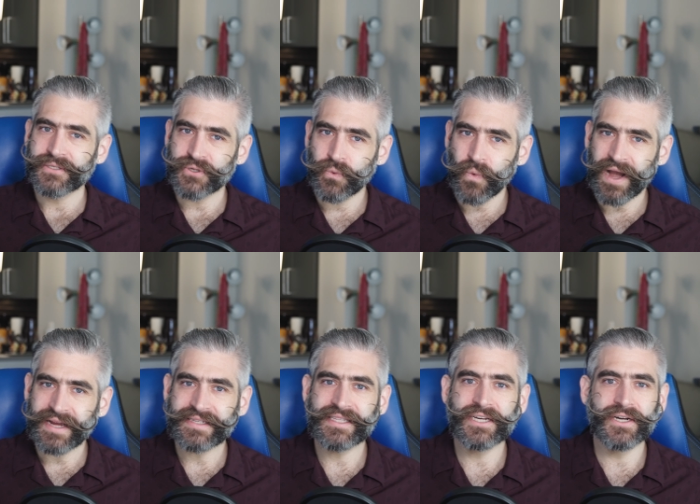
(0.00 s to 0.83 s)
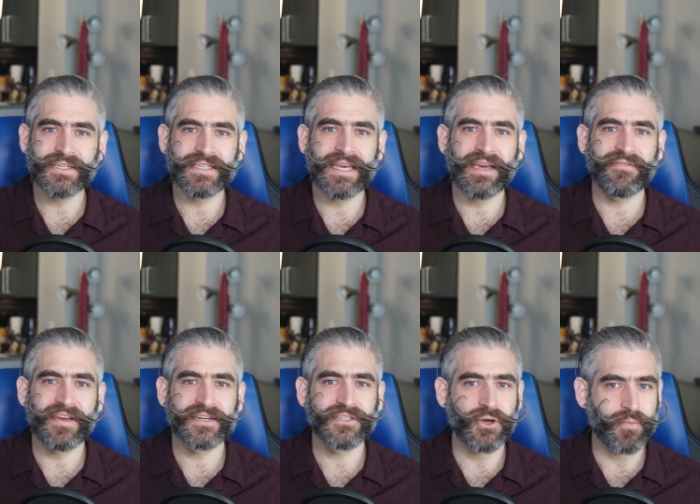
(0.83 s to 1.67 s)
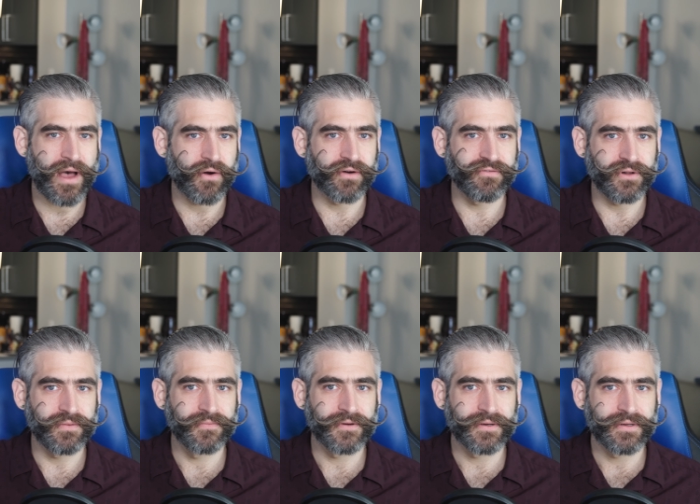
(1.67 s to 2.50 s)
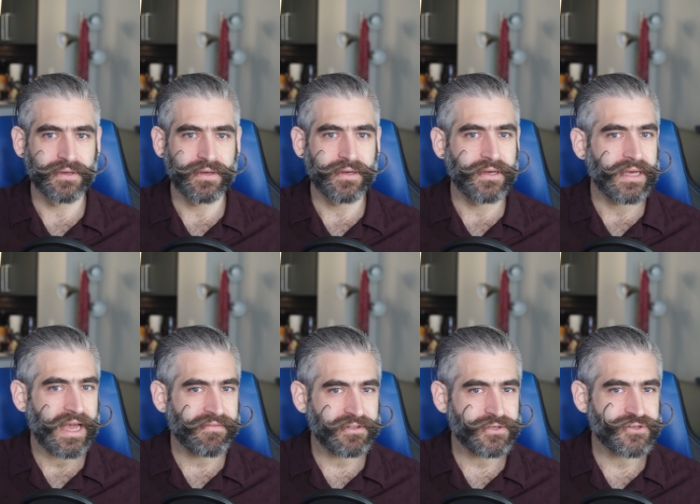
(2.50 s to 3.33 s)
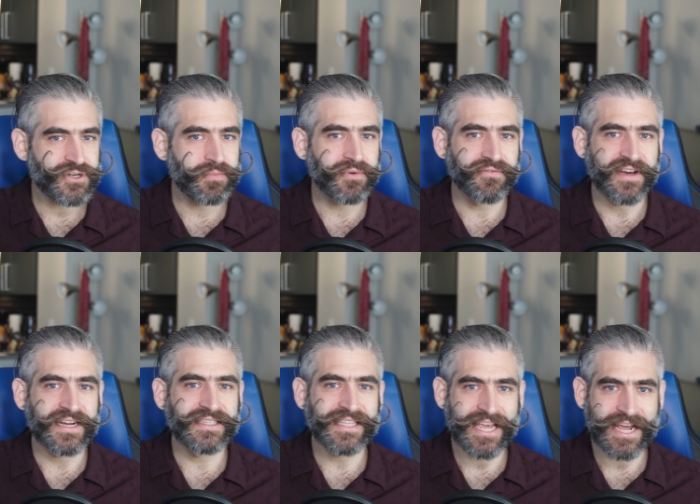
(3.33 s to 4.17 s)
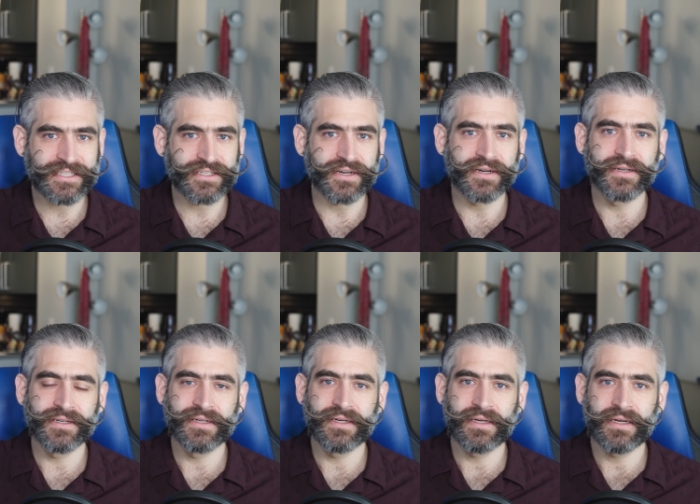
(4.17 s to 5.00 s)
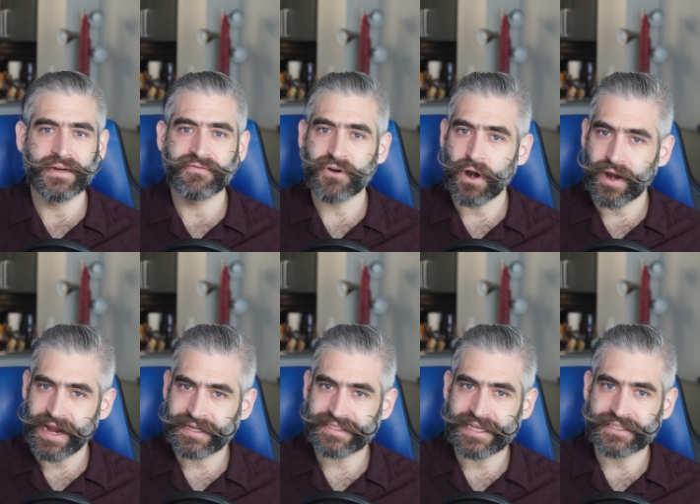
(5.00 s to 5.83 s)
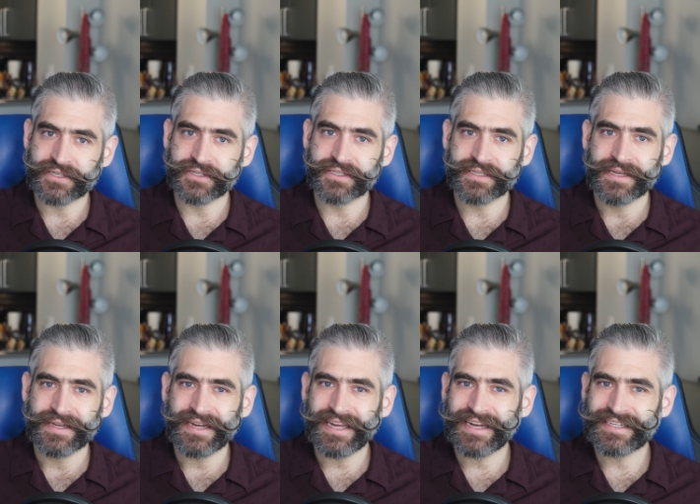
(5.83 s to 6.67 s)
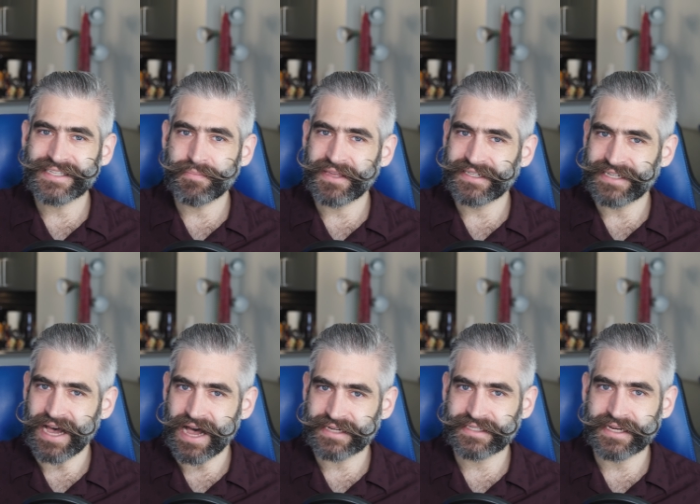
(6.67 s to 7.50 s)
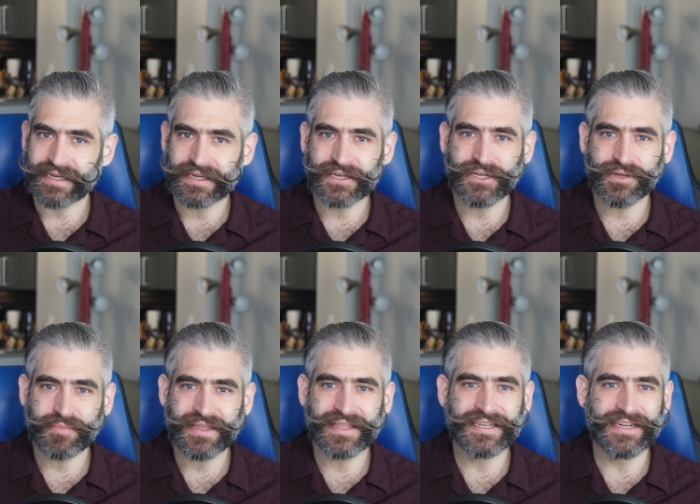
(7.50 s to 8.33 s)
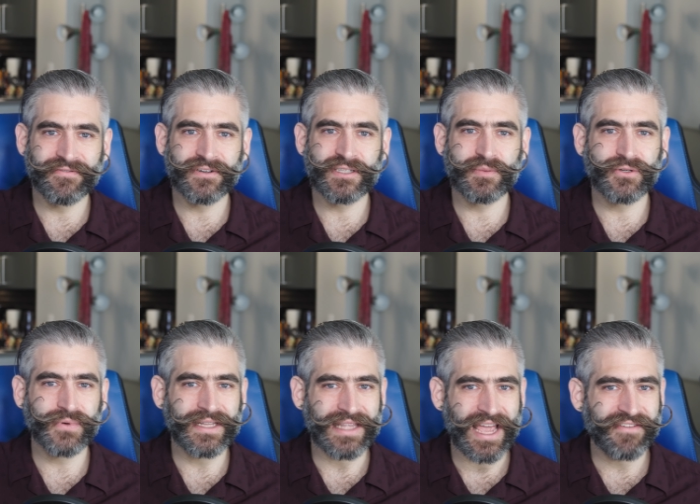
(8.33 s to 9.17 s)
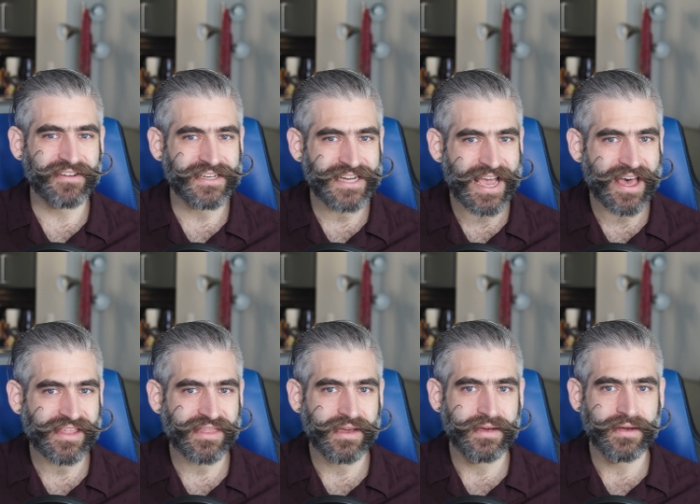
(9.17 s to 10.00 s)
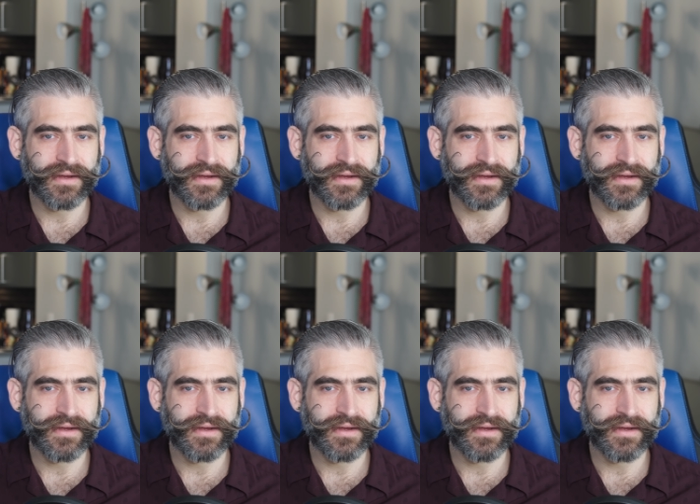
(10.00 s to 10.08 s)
So why is the Garcia effect so powerful? Evolution provides the answer. For our ancestors, eating something toxic could mean the difference between life and death.